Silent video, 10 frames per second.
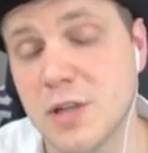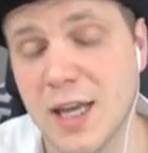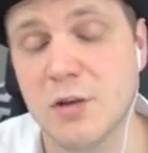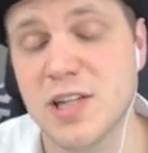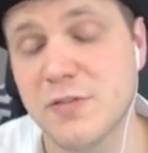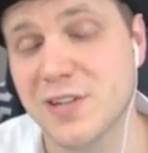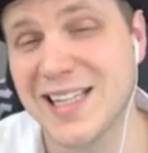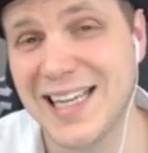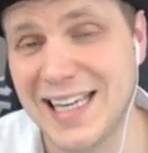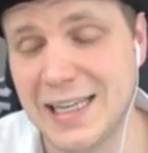Now
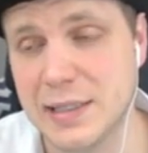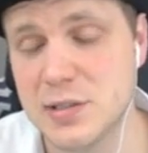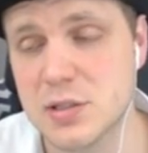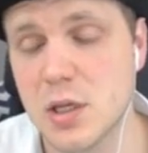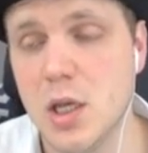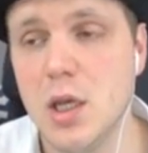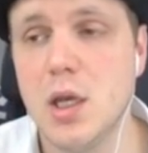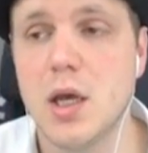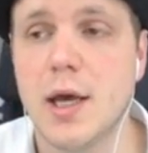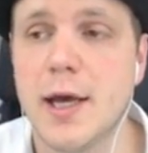definitely is
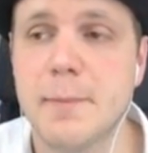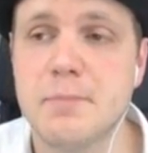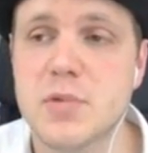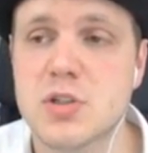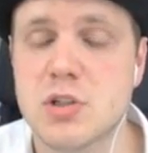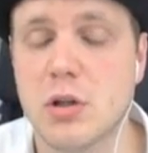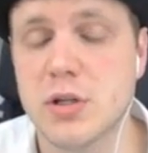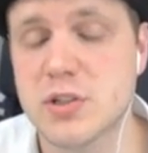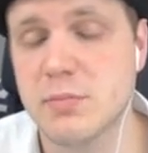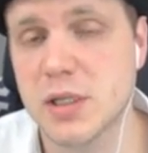um,
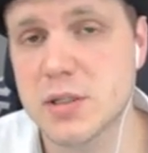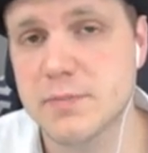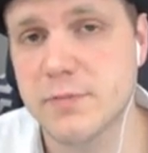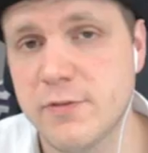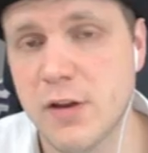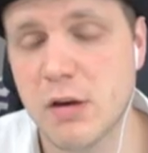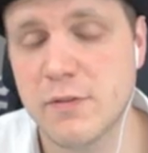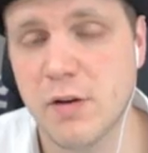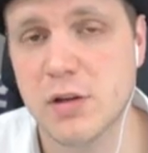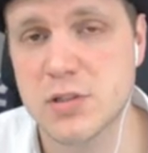solid as a mid, very
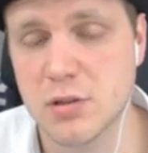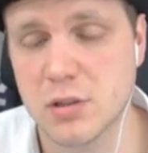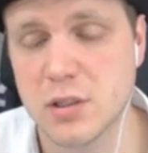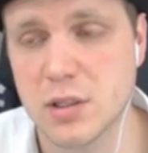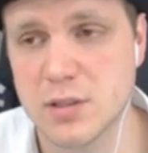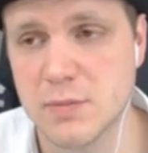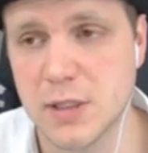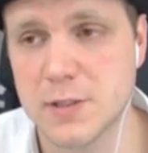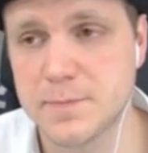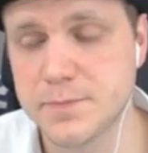very solid as a mid,